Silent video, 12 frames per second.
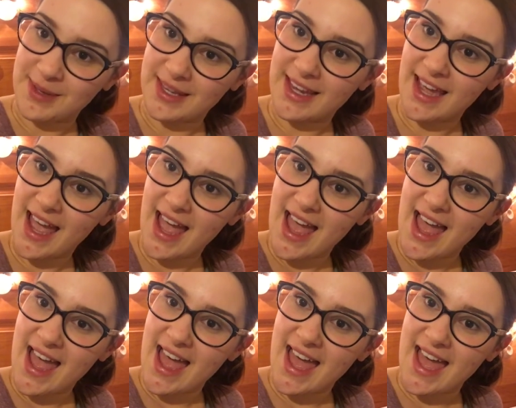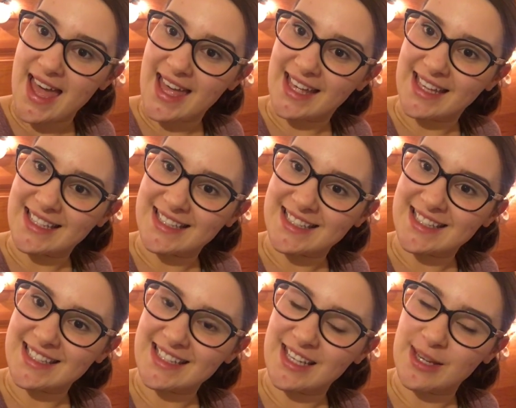me and
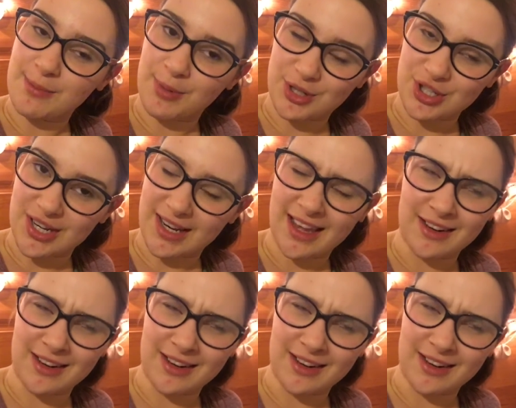keep pushing.